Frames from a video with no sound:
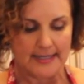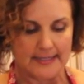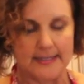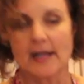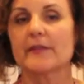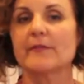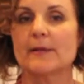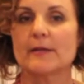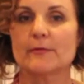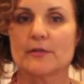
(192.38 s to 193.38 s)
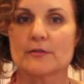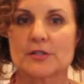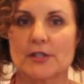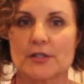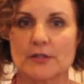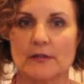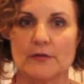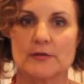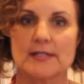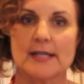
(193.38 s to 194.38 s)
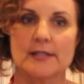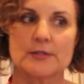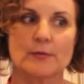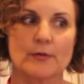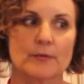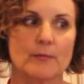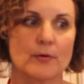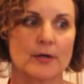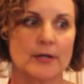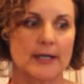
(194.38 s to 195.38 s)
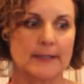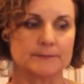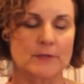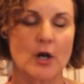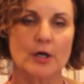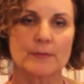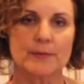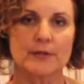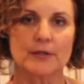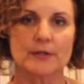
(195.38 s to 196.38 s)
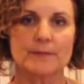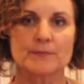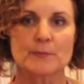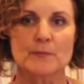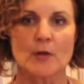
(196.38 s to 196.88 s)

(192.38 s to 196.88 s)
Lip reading: Not everybody will use ginger. If you tend toward more heartburn